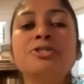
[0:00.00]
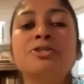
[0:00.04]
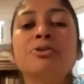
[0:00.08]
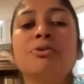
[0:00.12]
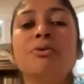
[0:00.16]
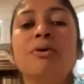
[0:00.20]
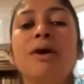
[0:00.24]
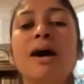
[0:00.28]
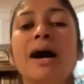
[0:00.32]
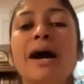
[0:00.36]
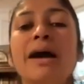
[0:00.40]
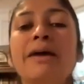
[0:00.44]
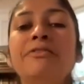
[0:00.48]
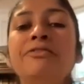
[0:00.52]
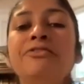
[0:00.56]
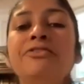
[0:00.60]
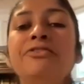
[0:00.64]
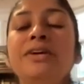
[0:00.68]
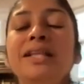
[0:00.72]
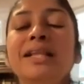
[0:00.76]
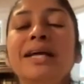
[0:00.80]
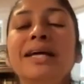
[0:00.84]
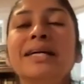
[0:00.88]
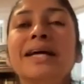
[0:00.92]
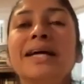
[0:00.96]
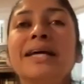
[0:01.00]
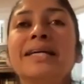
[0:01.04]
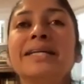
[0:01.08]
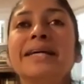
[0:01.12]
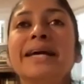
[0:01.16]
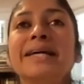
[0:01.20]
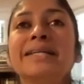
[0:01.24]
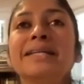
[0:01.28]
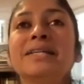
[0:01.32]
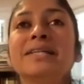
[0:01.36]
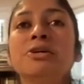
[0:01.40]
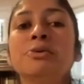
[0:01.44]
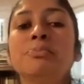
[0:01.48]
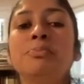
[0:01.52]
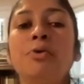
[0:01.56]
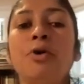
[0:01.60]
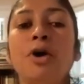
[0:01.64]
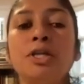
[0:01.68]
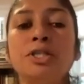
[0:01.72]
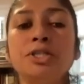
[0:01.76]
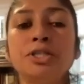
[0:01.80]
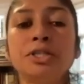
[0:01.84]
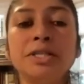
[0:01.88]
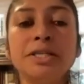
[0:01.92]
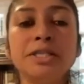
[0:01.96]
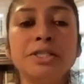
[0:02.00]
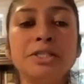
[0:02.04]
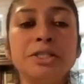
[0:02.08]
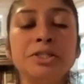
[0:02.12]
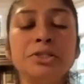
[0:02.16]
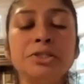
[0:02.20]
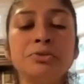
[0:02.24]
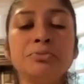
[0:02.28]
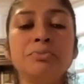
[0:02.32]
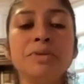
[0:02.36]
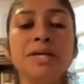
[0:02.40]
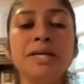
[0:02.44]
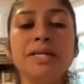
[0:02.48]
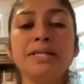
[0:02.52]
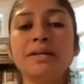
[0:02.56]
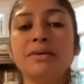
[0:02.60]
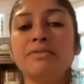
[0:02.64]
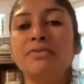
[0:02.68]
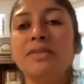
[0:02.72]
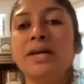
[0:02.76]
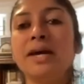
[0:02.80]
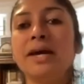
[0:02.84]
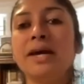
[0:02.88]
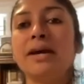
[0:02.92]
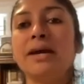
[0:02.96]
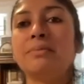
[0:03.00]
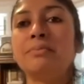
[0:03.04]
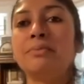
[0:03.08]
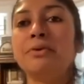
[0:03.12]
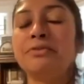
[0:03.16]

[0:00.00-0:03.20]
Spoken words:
So I feel like I get an opportunity to meet if they are